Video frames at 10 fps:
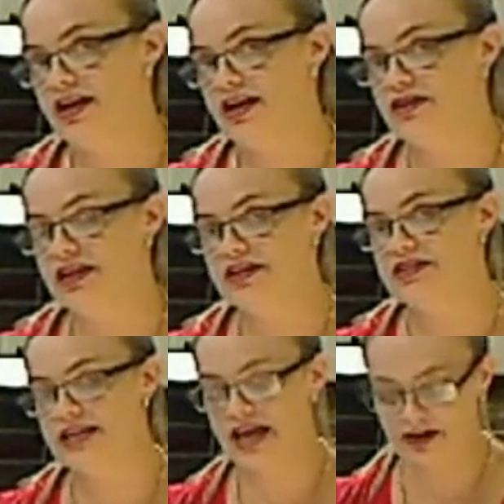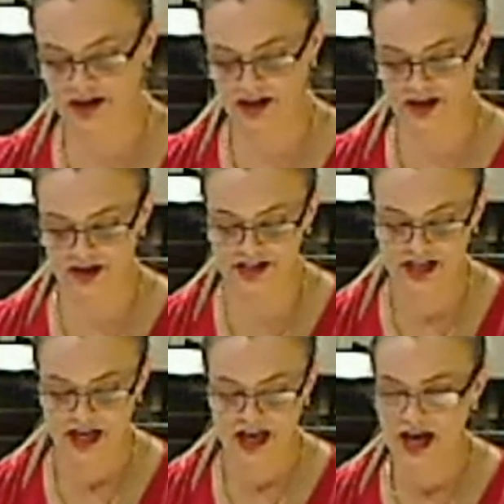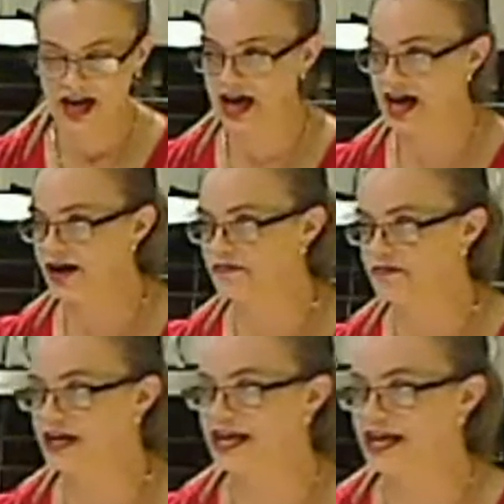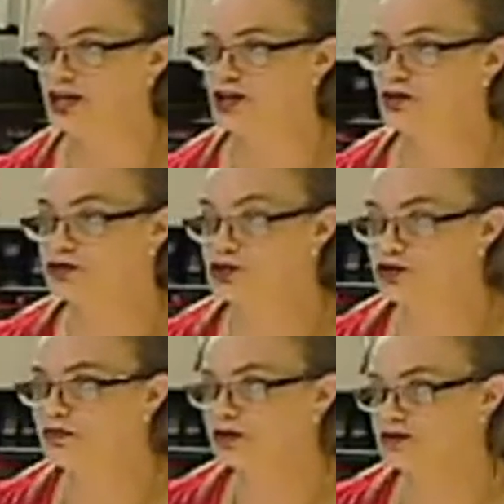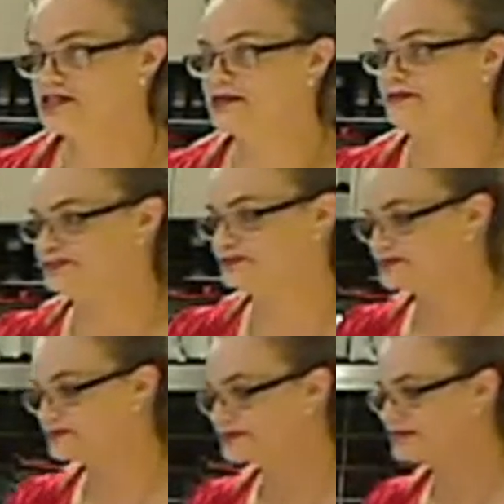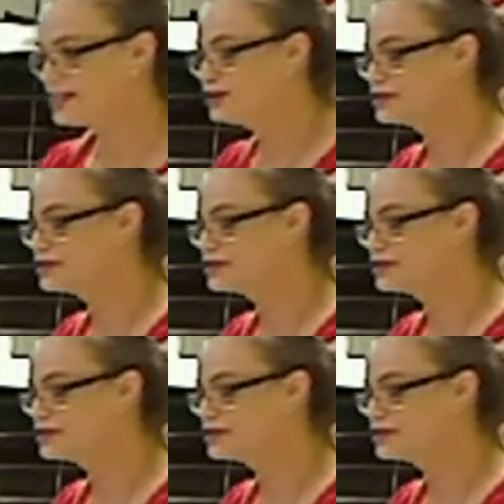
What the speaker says: you can download in your toolbox.